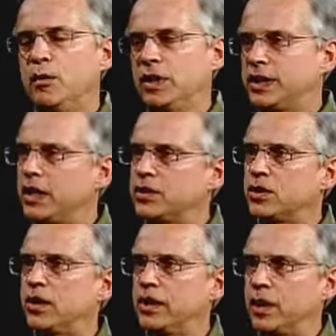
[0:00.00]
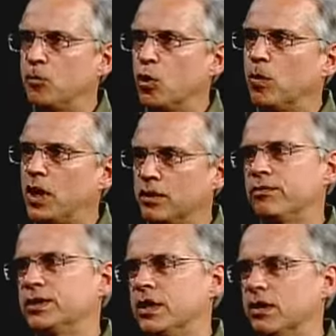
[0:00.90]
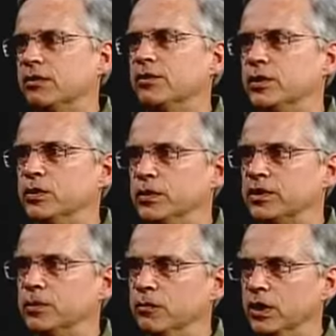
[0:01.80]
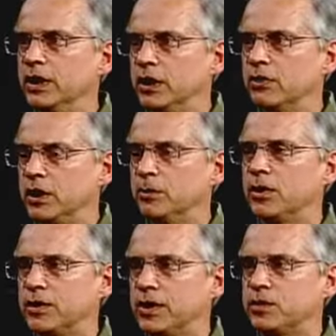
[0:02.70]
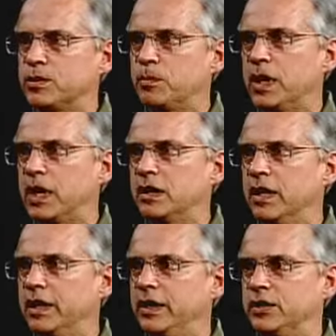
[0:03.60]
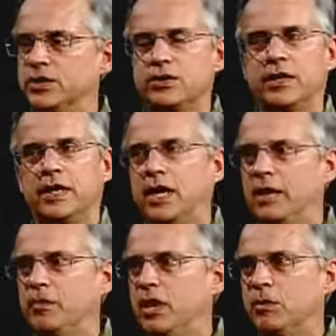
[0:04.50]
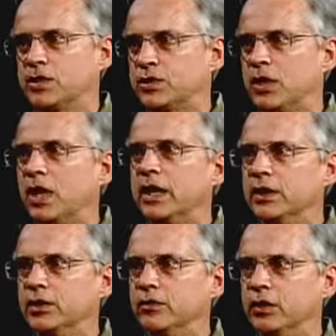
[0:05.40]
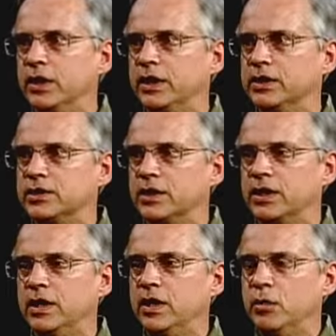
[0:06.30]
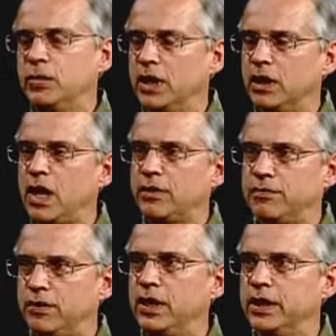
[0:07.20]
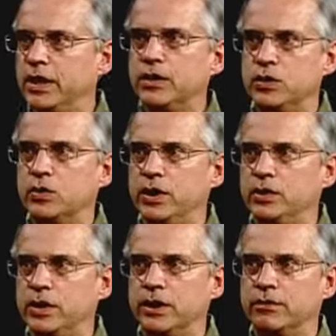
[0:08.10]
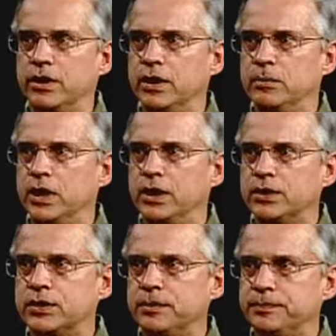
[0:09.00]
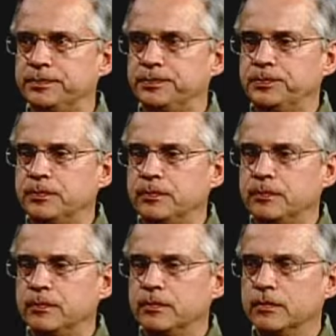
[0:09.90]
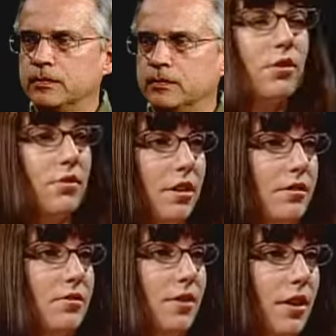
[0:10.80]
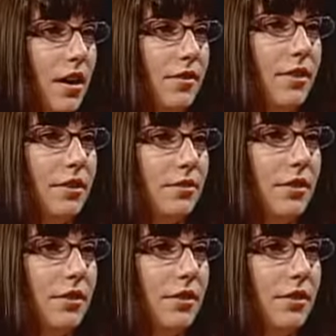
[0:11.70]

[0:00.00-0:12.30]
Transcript: But then I saw a more modern photographer doing some really incredible things with black light, and just thought I must try it. It really has been a lot of fun. I enjoy doing it very much. And you use a macro lens for a lot of this, right?